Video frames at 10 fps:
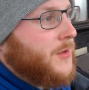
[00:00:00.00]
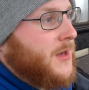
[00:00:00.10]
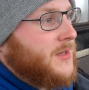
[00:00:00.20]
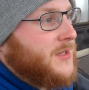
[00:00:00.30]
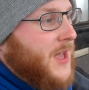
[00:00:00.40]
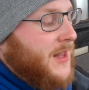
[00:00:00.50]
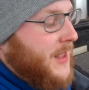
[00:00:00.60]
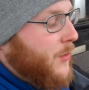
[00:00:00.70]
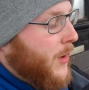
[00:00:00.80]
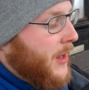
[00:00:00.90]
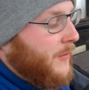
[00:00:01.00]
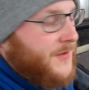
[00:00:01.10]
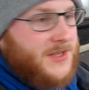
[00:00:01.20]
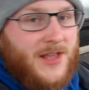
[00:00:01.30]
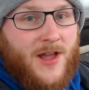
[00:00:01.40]
Stay lit well for
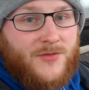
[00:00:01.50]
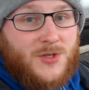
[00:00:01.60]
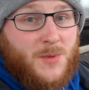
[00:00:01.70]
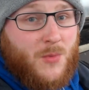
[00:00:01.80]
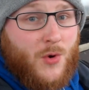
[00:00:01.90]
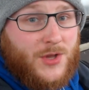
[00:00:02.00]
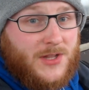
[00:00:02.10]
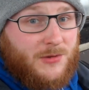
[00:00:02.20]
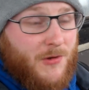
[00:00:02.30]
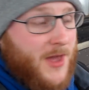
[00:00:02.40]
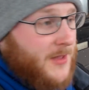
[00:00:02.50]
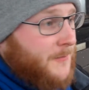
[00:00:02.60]
saying that I've just been walking in the rain.